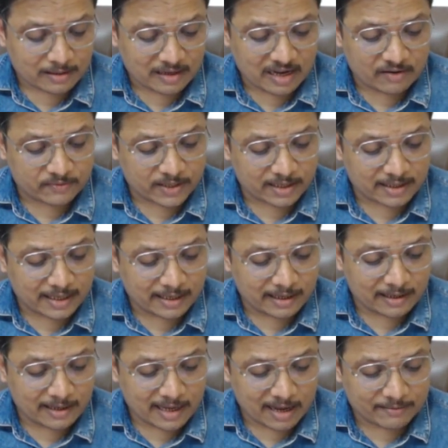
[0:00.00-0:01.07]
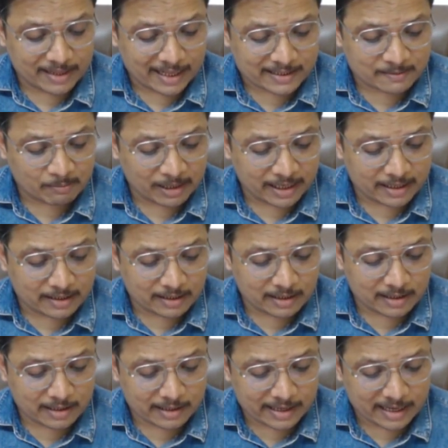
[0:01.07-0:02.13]
After that, I will explain
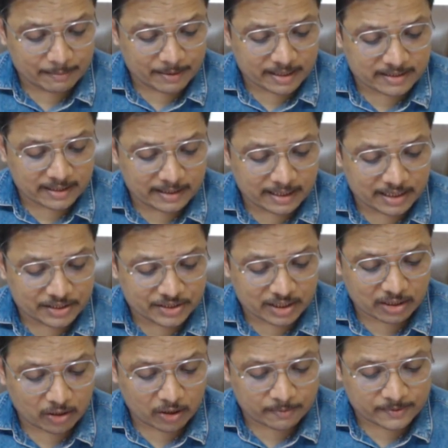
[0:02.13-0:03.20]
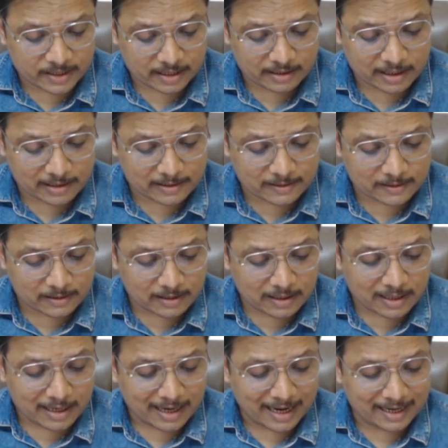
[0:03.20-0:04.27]
representation of signals.
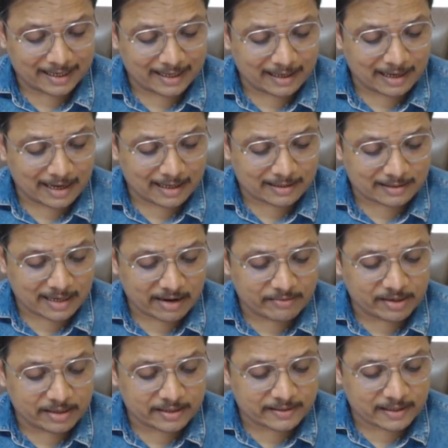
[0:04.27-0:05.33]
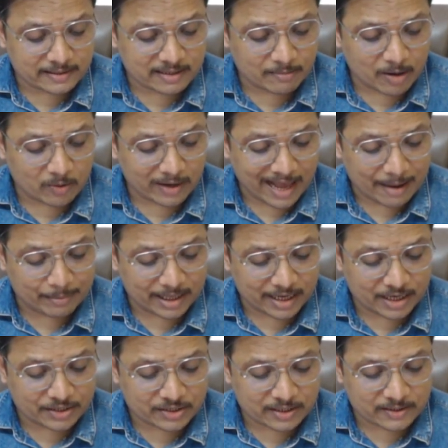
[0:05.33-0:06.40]
And at last, I will discuss about
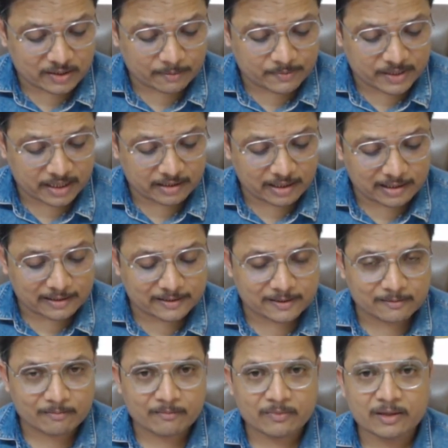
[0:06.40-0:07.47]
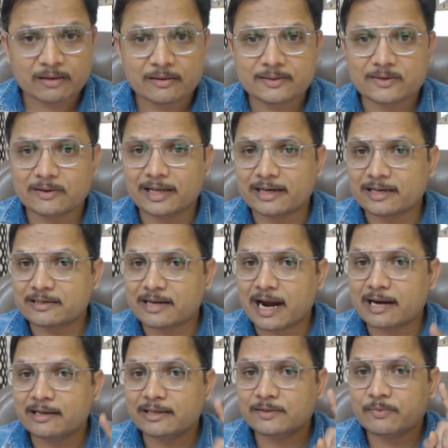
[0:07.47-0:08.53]
applications of signals. So let us
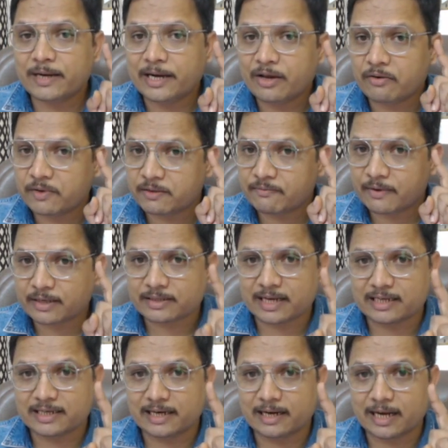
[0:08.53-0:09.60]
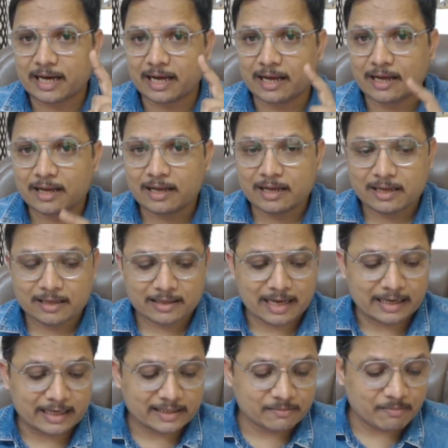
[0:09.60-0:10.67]
start this video with first agenda.
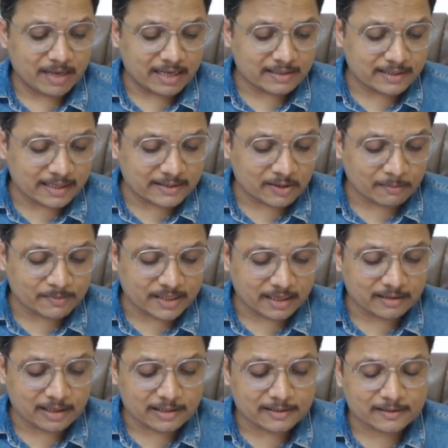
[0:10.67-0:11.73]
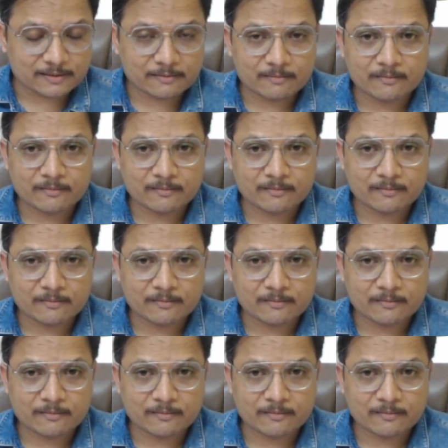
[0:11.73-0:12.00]
That is basics of signals.